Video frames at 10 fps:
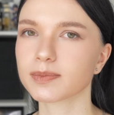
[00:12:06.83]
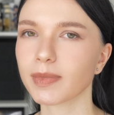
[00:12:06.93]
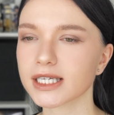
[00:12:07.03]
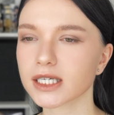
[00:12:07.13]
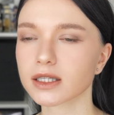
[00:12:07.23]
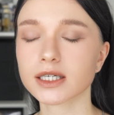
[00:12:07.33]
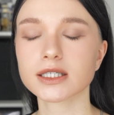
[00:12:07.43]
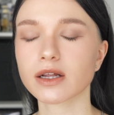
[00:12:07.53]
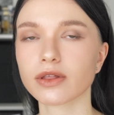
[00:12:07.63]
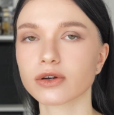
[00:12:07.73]
Basically,
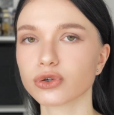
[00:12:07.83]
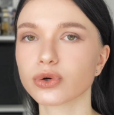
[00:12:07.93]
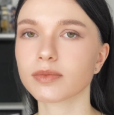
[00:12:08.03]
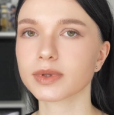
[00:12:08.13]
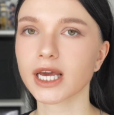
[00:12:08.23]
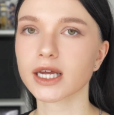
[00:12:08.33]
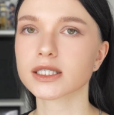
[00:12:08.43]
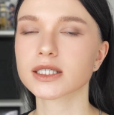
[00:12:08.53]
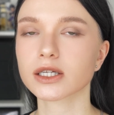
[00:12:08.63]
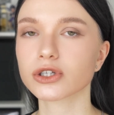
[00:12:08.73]
it's nothing too
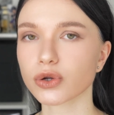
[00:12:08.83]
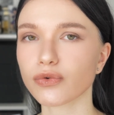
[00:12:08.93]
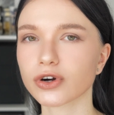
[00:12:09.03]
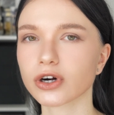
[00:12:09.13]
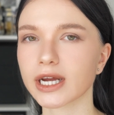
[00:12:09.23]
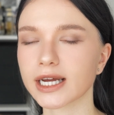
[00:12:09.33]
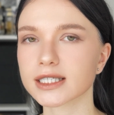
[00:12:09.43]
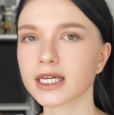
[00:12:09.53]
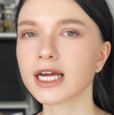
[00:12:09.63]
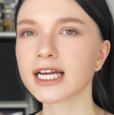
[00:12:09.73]
complicated. Skin softener
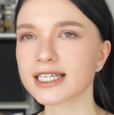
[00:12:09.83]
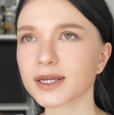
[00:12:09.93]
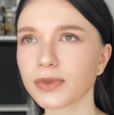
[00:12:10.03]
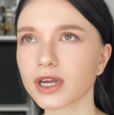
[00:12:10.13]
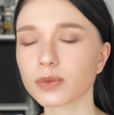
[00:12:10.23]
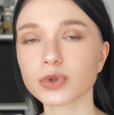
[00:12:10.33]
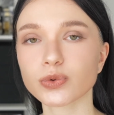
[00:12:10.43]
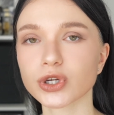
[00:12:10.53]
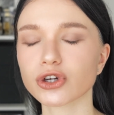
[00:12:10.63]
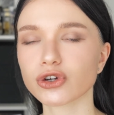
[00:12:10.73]
is something in
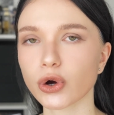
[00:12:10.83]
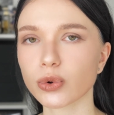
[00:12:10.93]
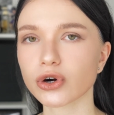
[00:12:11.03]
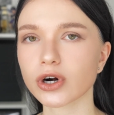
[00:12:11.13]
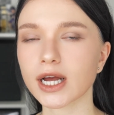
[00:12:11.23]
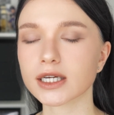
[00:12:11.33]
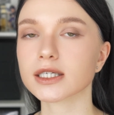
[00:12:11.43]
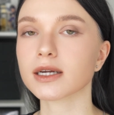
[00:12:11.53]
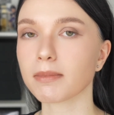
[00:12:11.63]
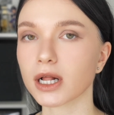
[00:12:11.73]
between a toner and
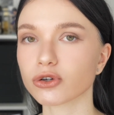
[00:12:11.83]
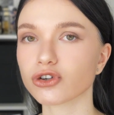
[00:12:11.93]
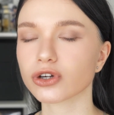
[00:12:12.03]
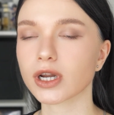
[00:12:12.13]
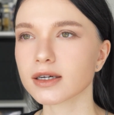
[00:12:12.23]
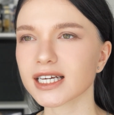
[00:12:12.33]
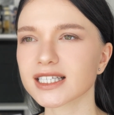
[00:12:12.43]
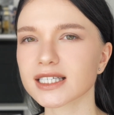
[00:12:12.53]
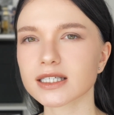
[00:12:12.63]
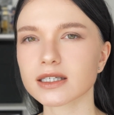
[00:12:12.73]
an emulsion.
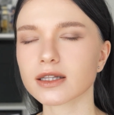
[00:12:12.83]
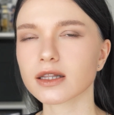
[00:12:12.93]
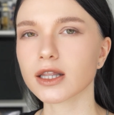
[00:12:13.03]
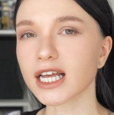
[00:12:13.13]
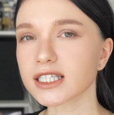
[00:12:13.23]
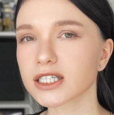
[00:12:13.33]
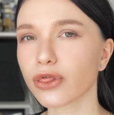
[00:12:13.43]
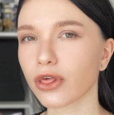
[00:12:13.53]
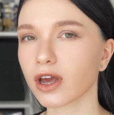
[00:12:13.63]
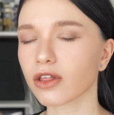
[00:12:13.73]
It's less
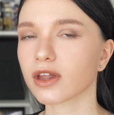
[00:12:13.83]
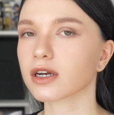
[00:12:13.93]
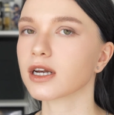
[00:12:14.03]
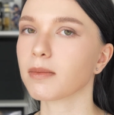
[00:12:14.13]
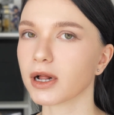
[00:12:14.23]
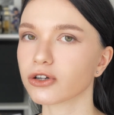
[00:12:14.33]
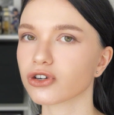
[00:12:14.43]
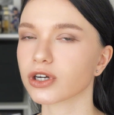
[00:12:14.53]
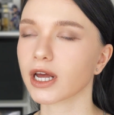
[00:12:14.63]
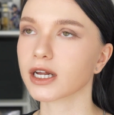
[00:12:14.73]
thick than an
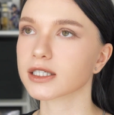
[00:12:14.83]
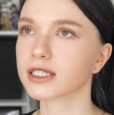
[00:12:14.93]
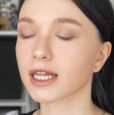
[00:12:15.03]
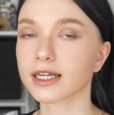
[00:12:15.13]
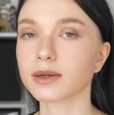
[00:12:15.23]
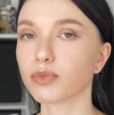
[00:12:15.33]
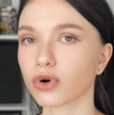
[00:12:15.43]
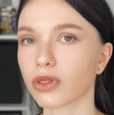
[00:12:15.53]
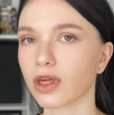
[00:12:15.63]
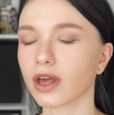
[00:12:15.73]
emulsion and slightly
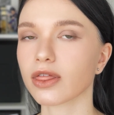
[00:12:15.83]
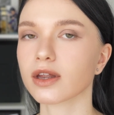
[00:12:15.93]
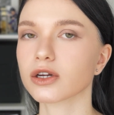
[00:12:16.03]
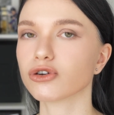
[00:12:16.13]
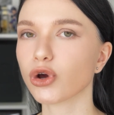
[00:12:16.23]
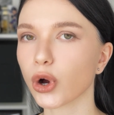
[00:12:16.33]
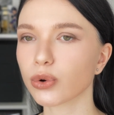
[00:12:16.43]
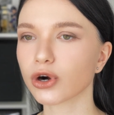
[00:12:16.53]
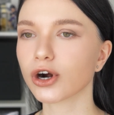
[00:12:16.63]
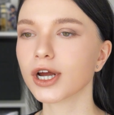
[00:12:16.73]
more thick than a
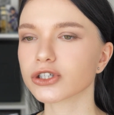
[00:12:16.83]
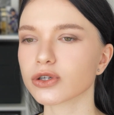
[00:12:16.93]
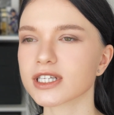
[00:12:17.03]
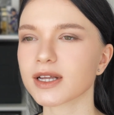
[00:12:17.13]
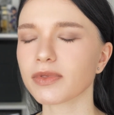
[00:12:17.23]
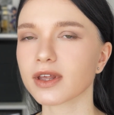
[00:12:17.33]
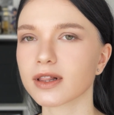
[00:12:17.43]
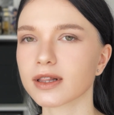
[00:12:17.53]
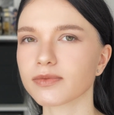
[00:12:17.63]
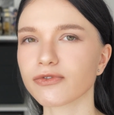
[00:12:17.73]
toner, so it's
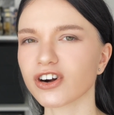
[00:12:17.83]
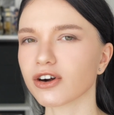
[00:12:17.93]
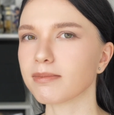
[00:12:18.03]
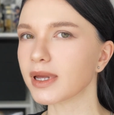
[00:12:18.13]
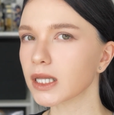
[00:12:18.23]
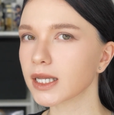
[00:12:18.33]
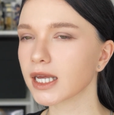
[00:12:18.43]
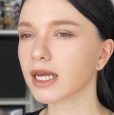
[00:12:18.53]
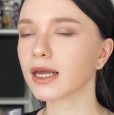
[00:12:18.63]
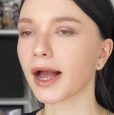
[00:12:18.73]
something very
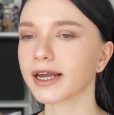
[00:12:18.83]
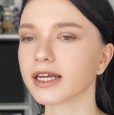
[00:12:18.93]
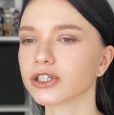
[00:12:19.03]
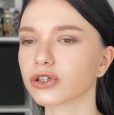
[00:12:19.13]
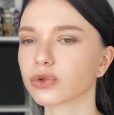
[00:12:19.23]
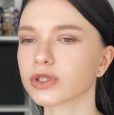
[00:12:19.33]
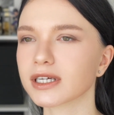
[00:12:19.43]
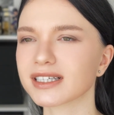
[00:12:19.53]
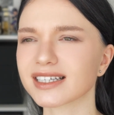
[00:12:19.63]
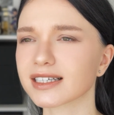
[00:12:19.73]
milky. I guess you could
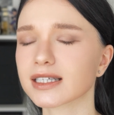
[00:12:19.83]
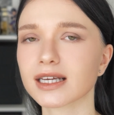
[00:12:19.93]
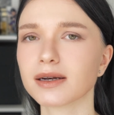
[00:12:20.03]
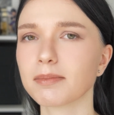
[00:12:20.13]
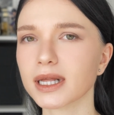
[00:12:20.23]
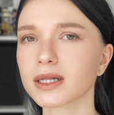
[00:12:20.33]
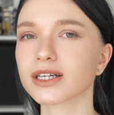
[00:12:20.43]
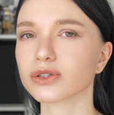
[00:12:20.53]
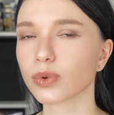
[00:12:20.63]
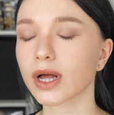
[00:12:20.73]
say it's like skin milk
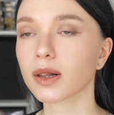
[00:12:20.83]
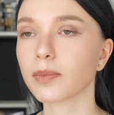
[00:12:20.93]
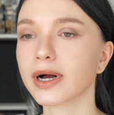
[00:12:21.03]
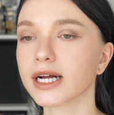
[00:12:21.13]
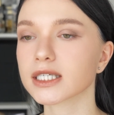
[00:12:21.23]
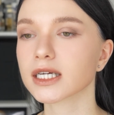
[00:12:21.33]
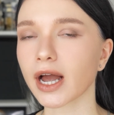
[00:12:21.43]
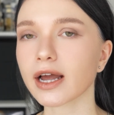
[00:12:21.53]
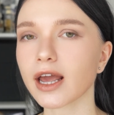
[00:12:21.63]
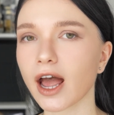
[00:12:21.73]
as well, but
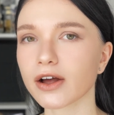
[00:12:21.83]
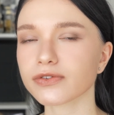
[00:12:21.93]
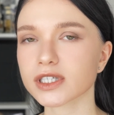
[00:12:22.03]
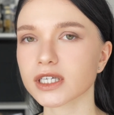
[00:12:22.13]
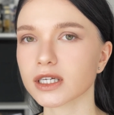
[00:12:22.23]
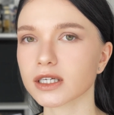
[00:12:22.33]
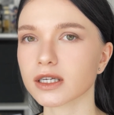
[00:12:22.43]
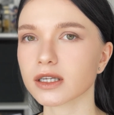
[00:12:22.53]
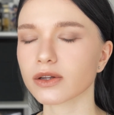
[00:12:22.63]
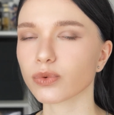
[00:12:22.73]
I have
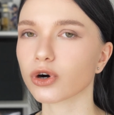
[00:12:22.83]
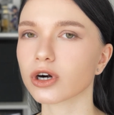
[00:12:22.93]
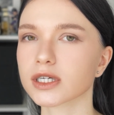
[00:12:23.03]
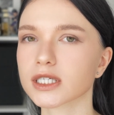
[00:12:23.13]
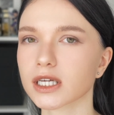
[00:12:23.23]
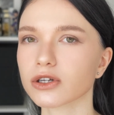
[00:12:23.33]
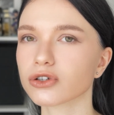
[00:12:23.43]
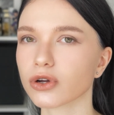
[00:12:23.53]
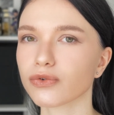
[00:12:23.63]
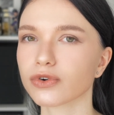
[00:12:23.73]
seen the word skin
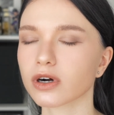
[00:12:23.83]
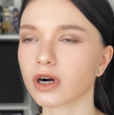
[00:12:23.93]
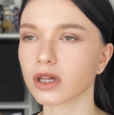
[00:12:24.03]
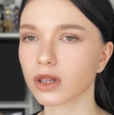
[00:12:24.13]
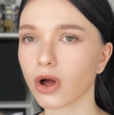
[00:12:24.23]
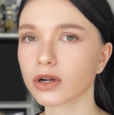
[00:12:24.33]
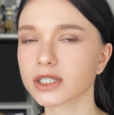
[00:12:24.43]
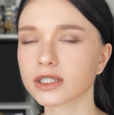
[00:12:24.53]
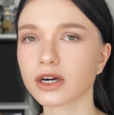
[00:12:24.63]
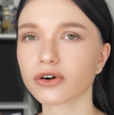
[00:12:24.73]
softener a lot
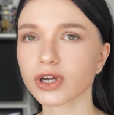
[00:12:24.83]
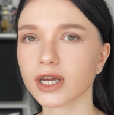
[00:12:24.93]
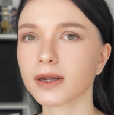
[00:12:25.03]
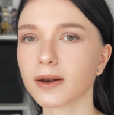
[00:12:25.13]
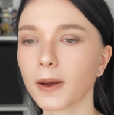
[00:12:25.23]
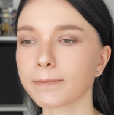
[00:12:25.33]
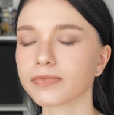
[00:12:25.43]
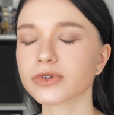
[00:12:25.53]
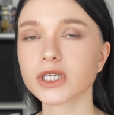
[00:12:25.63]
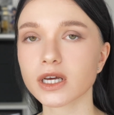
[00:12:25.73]
in Korean
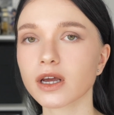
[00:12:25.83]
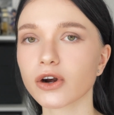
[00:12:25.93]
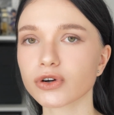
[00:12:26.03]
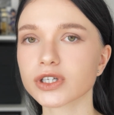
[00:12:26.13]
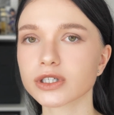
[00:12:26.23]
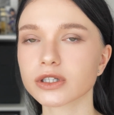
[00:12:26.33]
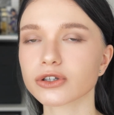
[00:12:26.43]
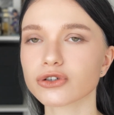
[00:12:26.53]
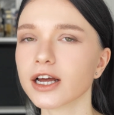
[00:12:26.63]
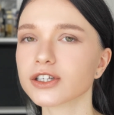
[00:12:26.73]
skincare
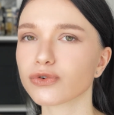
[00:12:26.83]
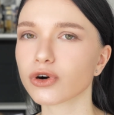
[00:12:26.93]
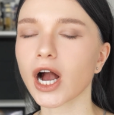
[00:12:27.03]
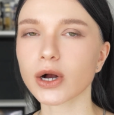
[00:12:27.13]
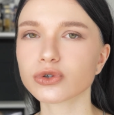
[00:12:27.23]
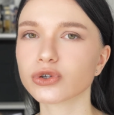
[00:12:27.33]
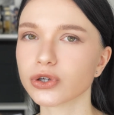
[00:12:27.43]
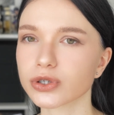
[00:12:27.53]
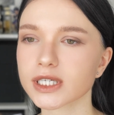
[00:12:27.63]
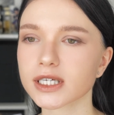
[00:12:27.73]
recently. As for how to
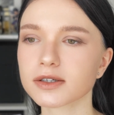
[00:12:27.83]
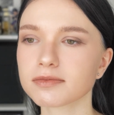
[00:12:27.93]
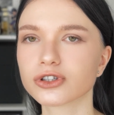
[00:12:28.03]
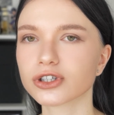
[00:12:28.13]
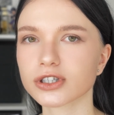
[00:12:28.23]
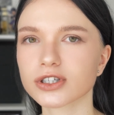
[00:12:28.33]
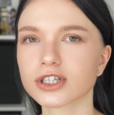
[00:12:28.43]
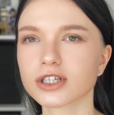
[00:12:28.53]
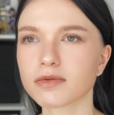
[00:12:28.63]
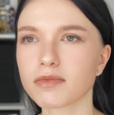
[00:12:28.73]
use it,
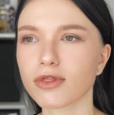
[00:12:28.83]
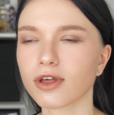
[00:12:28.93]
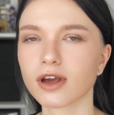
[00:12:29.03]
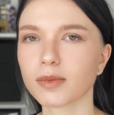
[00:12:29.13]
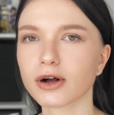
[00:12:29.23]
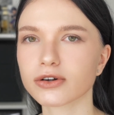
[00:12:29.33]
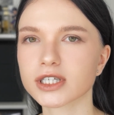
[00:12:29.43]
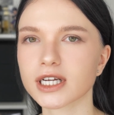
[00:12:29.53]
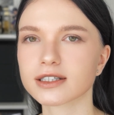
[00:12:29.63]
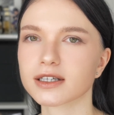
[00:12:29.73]
just think about
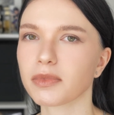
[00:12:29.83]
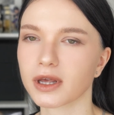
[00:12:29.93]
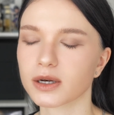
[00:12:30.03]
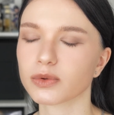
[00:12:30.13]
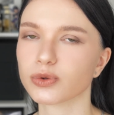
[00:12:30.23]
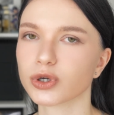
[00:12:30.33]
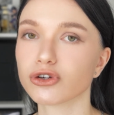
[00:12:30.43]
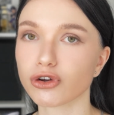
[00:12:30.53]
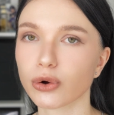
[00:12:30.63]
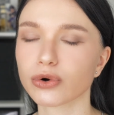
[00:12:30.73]
it as something in between
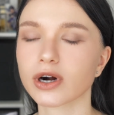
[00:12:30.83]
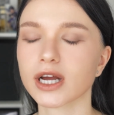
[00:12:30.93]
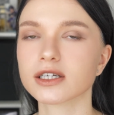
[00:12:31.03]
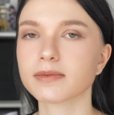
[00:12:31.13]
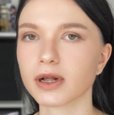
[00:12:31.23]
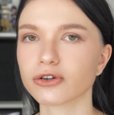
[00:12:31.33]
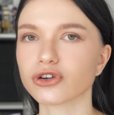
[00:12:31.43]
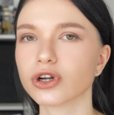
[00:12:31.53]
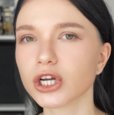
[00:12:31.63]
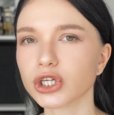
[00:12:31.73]
toner and emulsion.